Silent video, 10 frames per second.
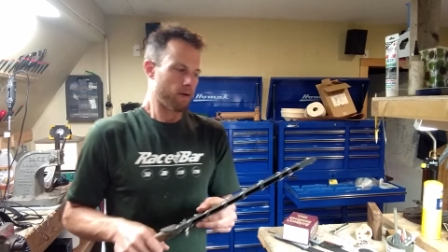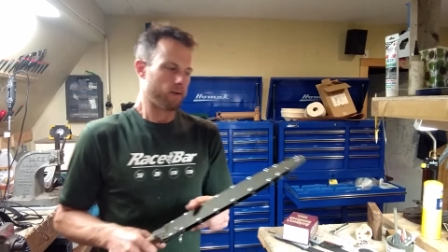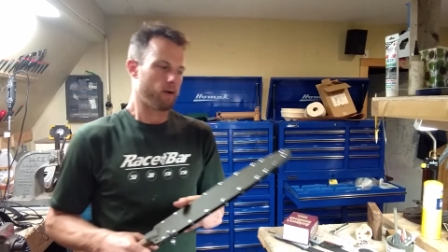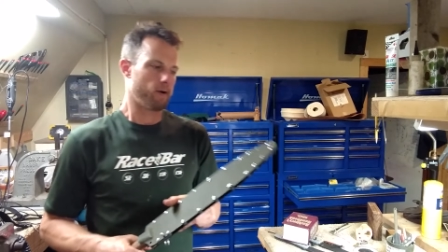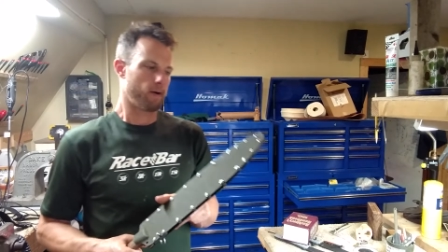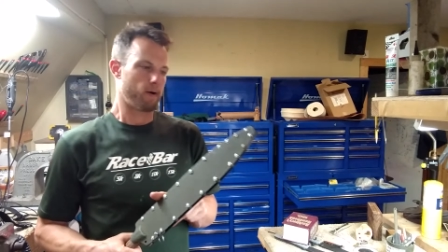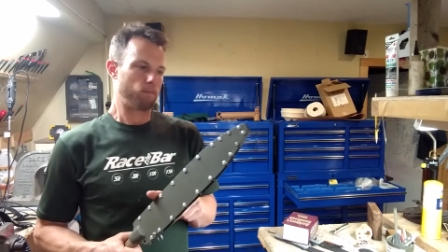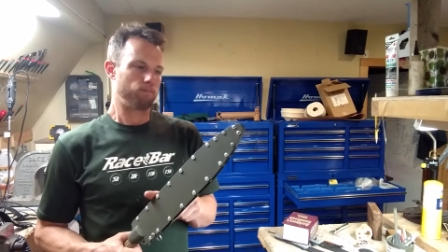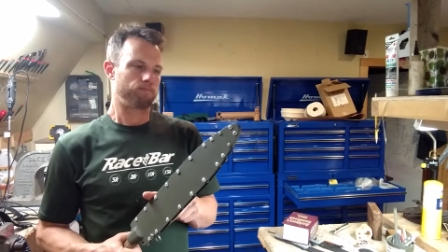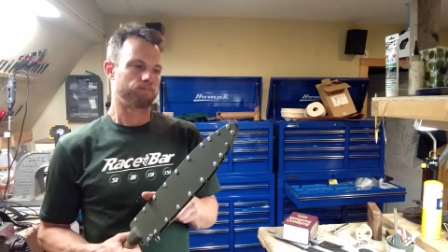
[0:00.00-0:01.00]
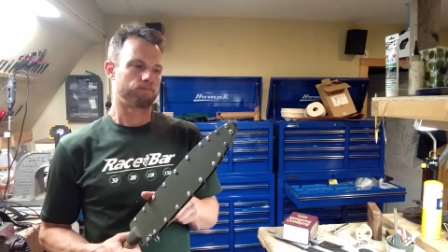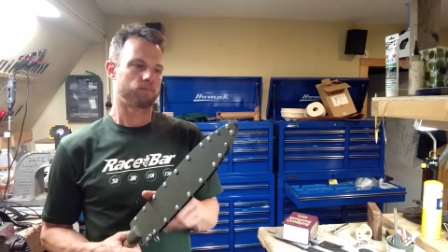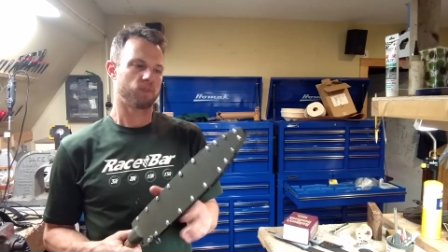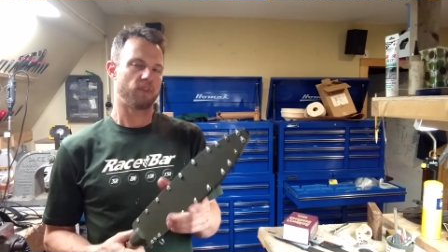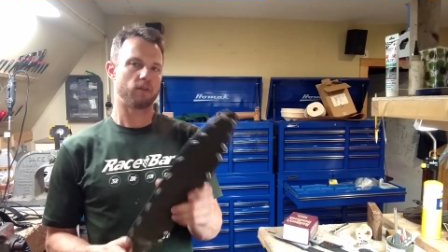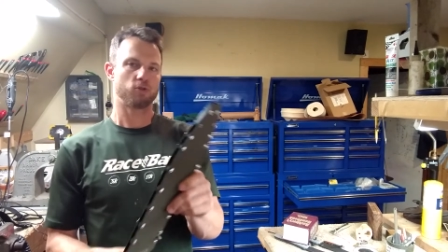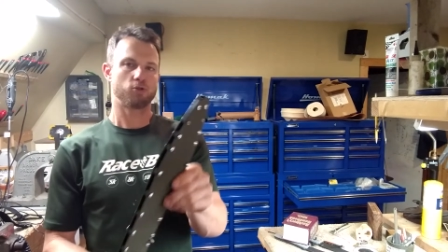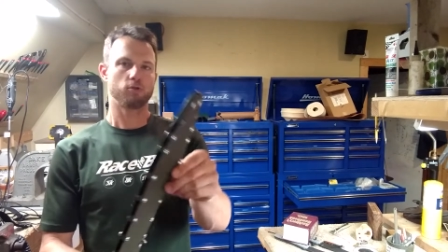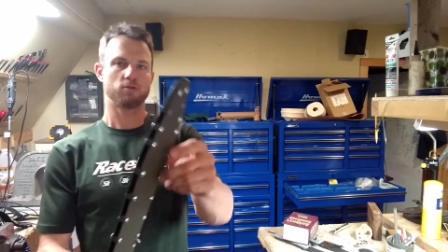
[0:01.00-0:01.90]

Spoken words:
And then there's two